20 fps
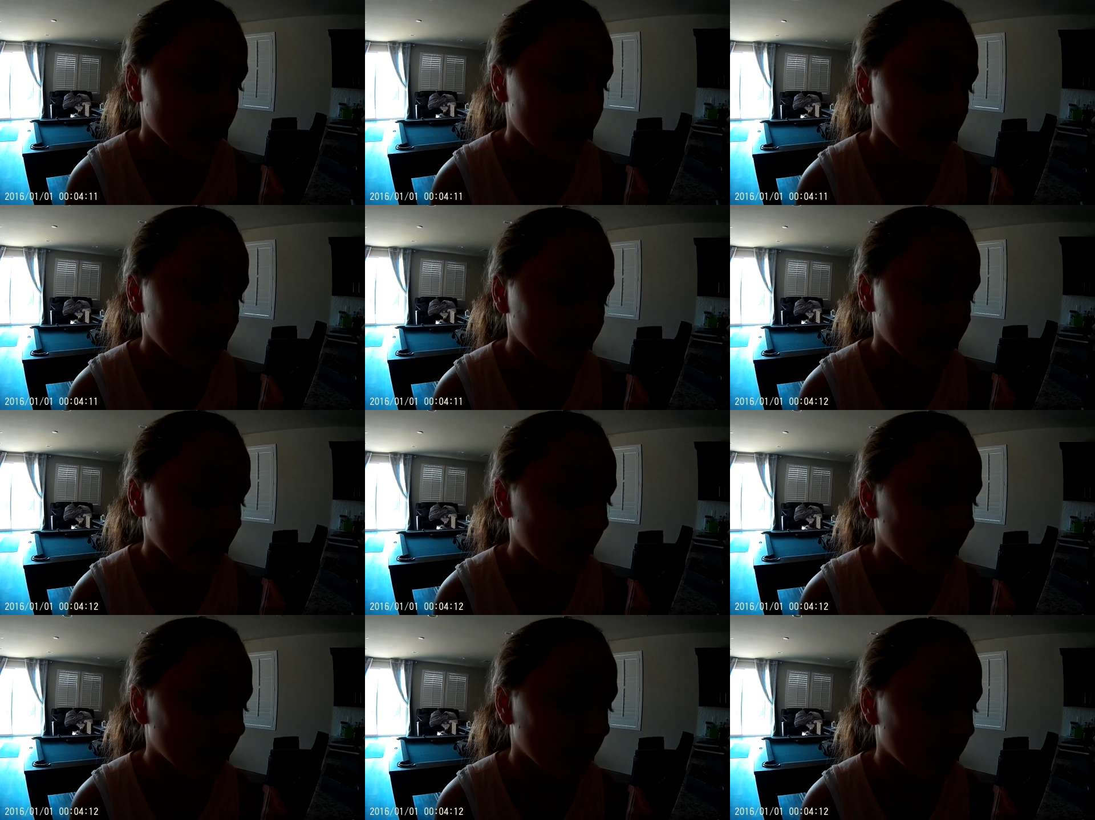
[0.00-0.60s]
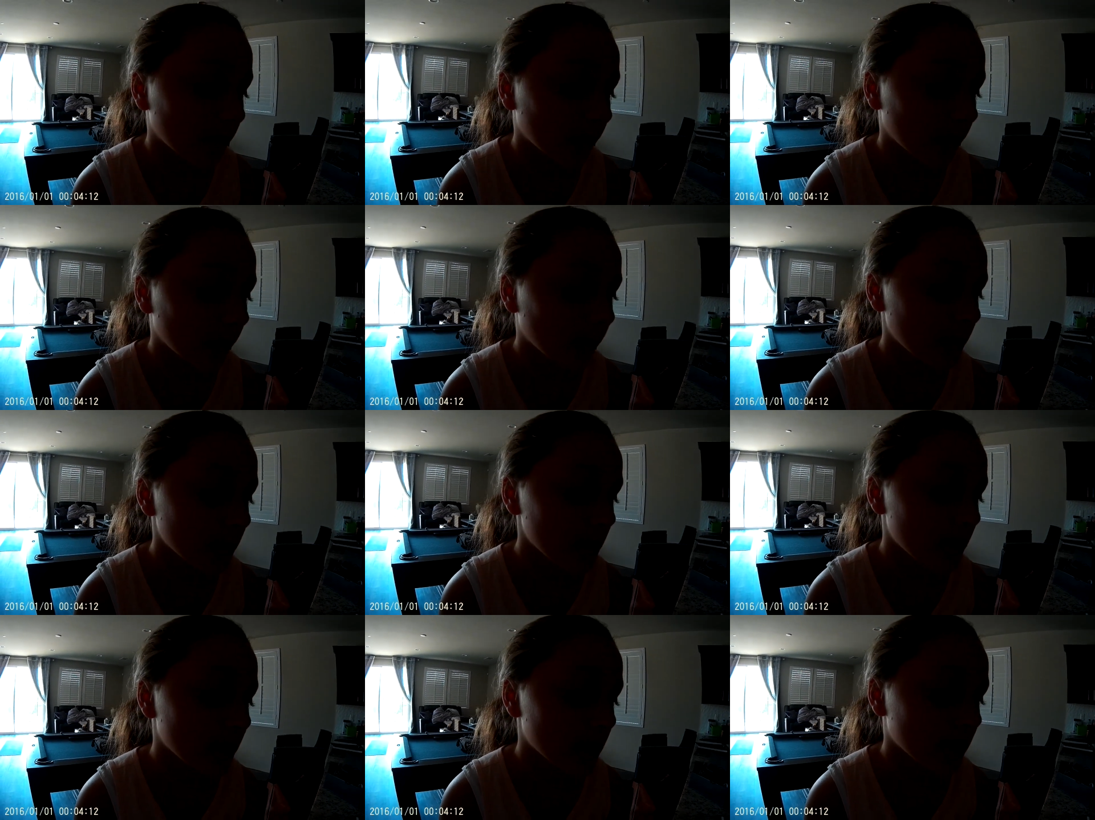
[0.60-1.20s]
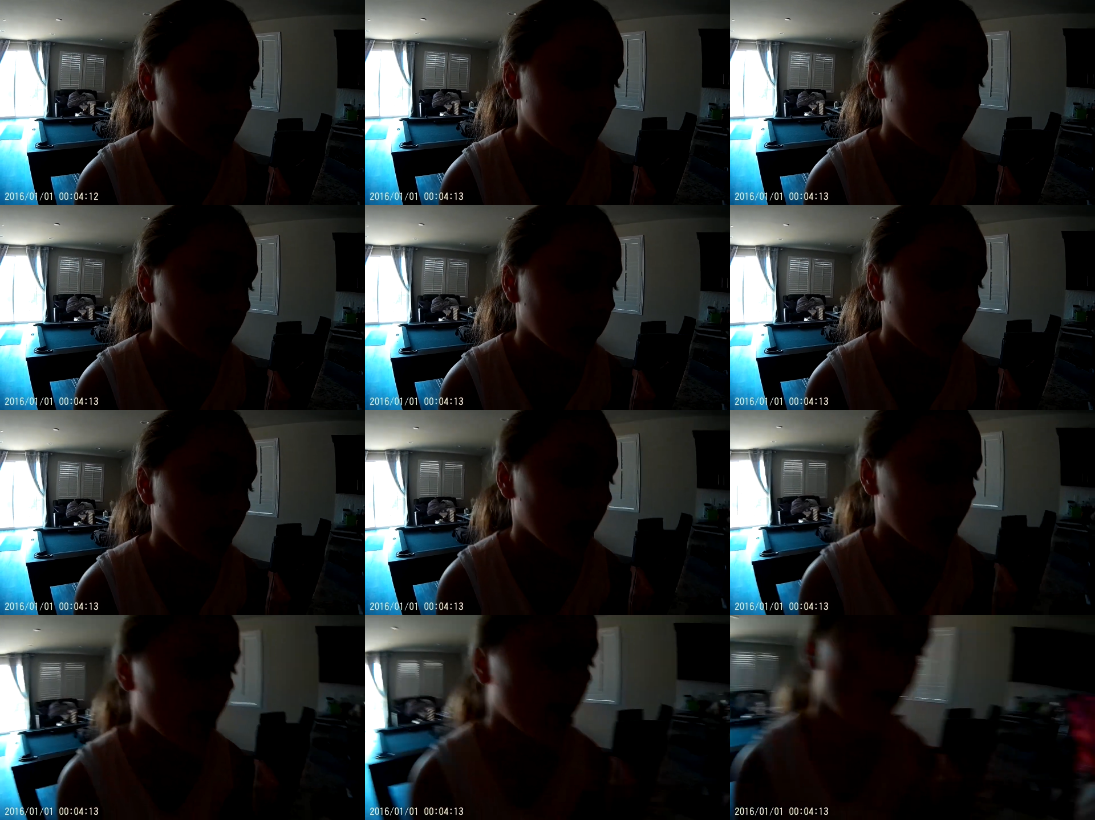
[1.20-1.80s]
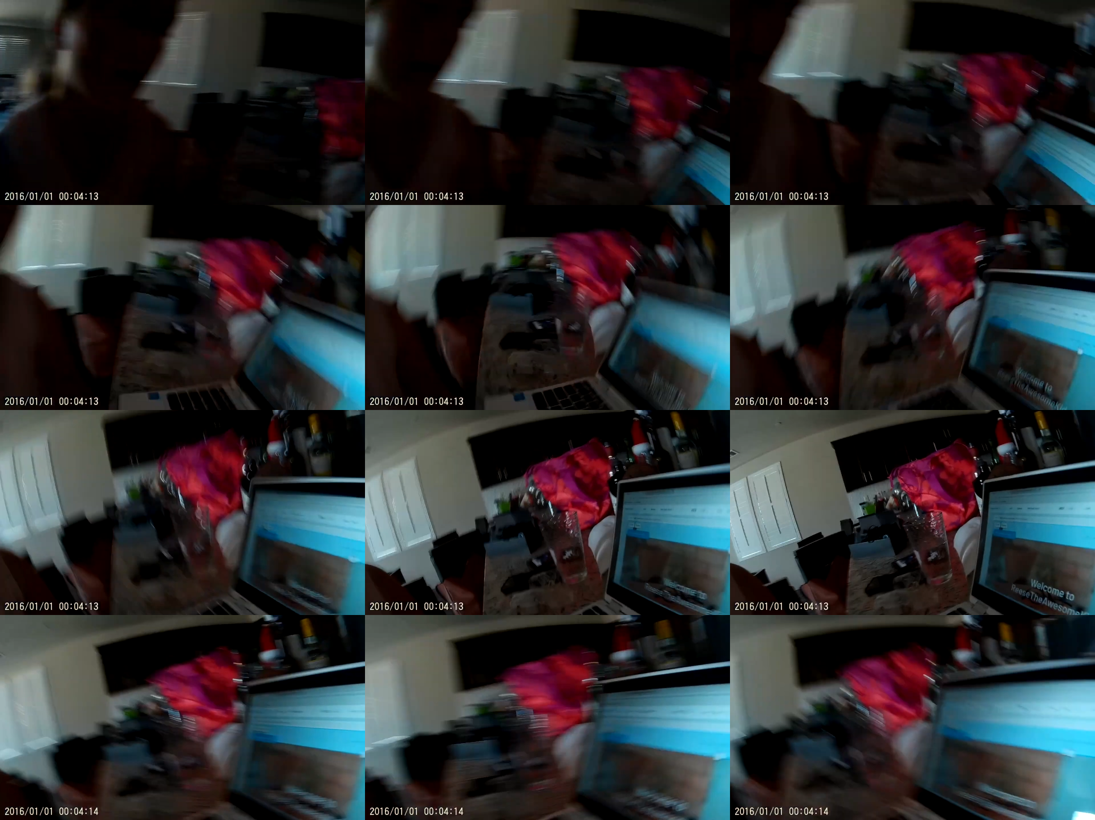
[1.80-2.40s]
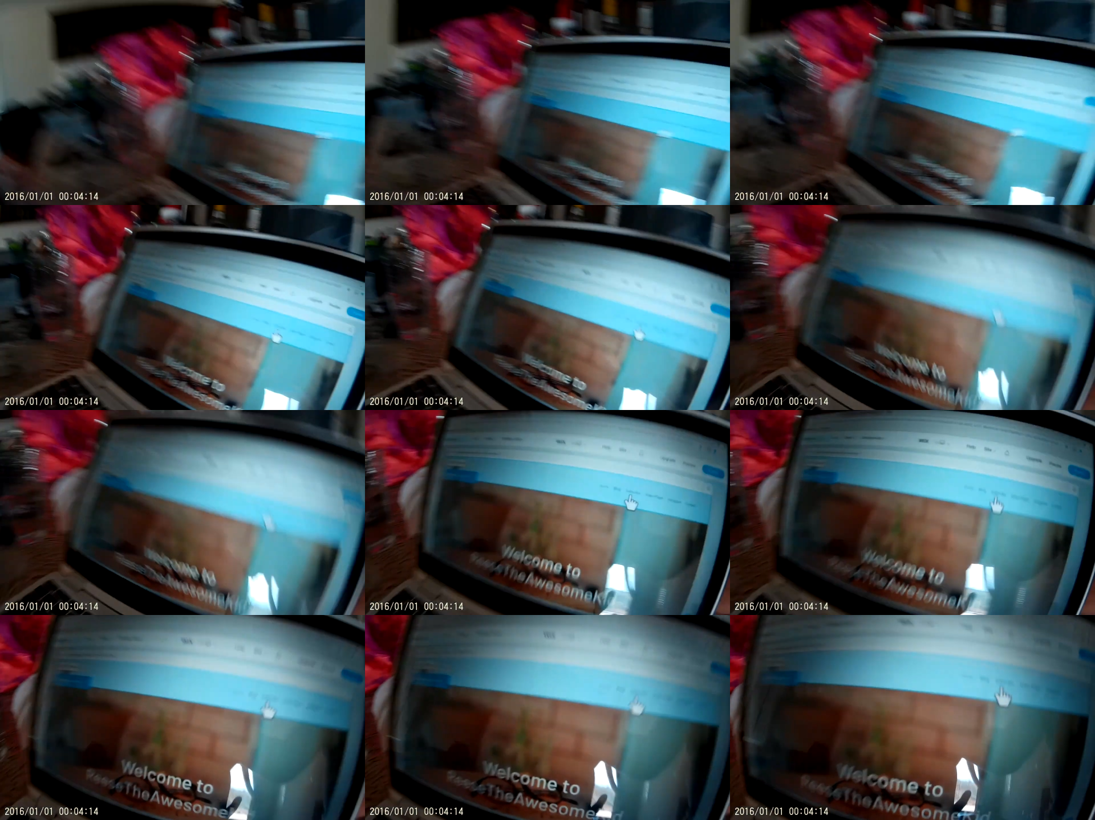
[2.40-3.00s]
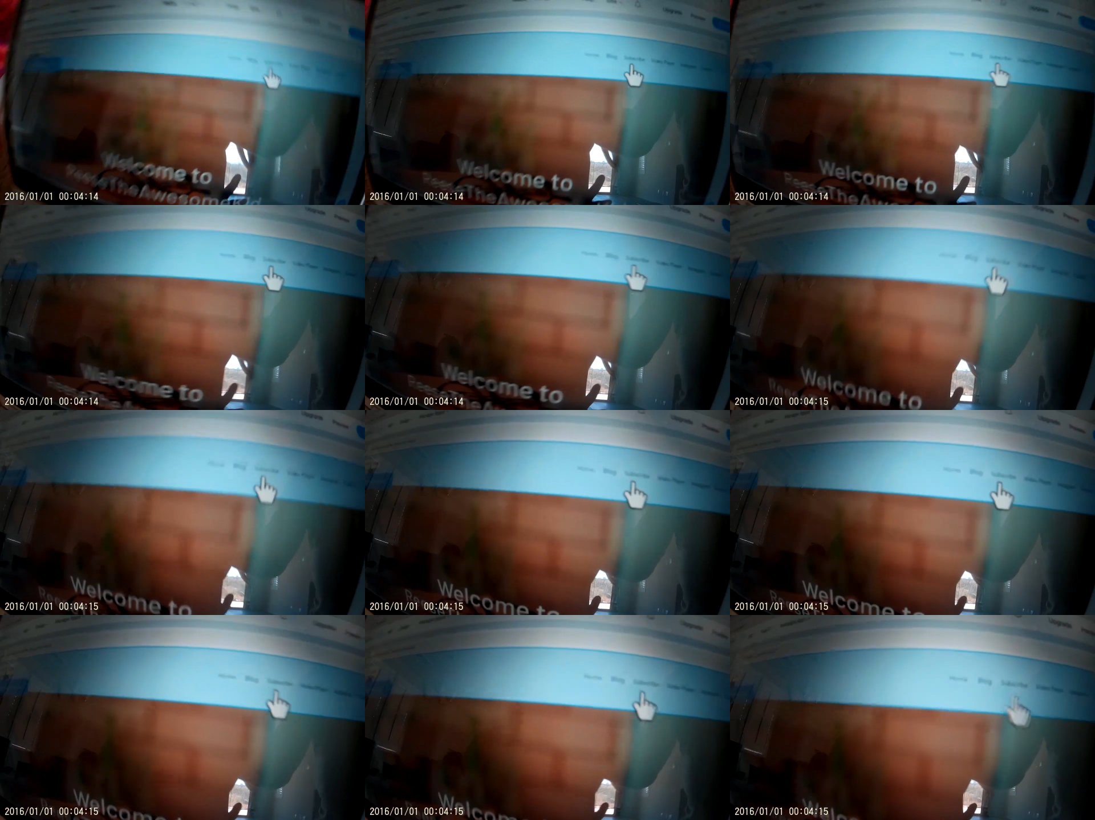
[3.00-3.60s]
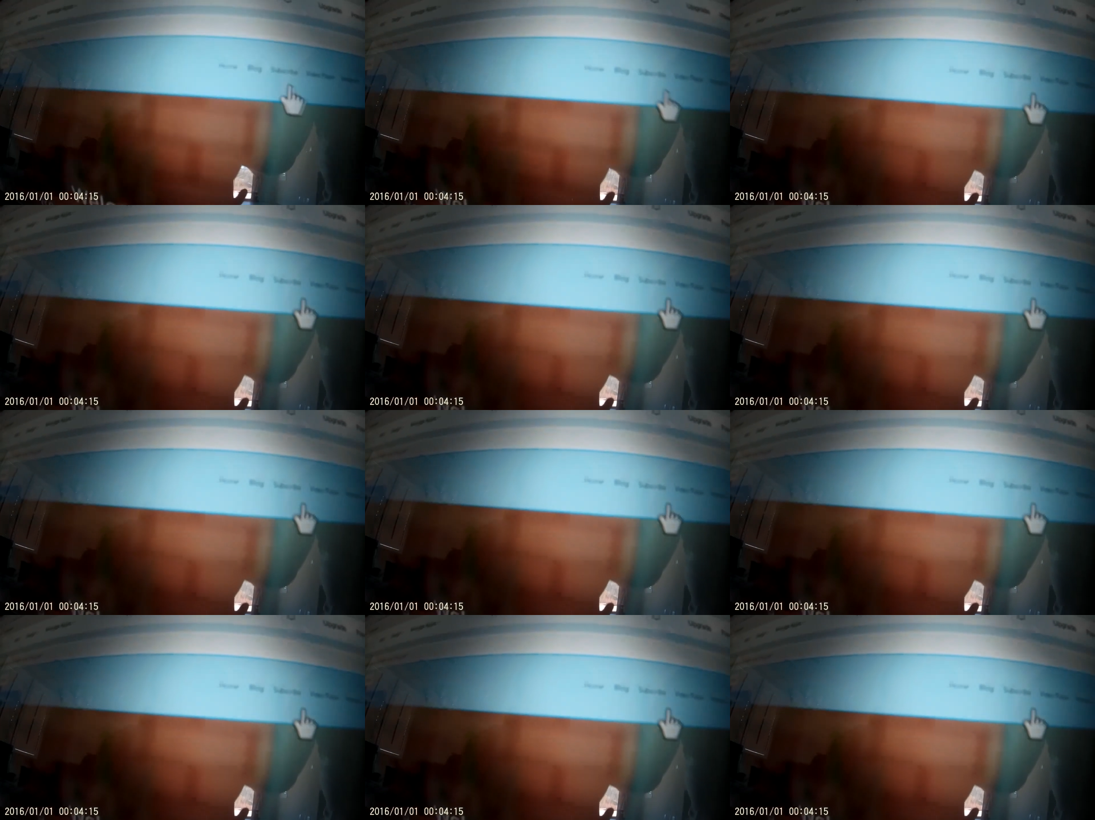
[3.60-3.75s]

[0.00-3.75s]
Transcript: No face is visible, so there are no lips to read.